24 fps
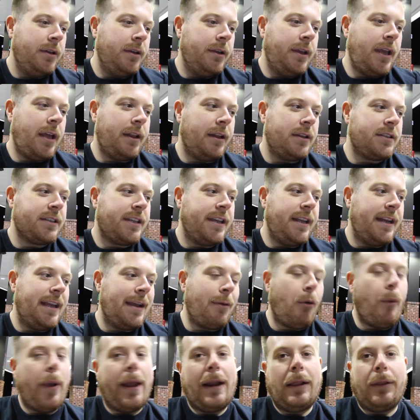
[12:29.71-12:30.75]
Yeah, let's get
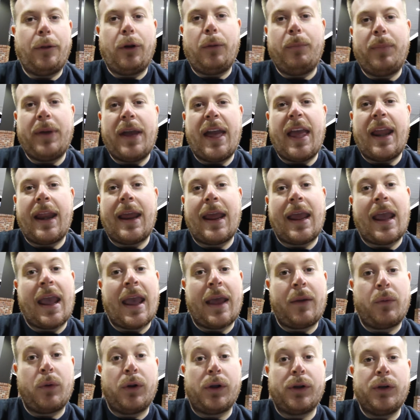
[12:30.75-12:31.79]
in, wait a little bit,
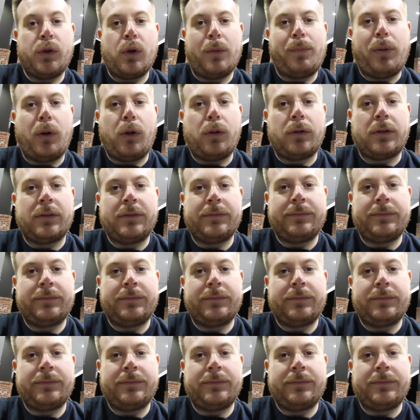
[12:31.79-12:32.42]
and we'll go do a pull.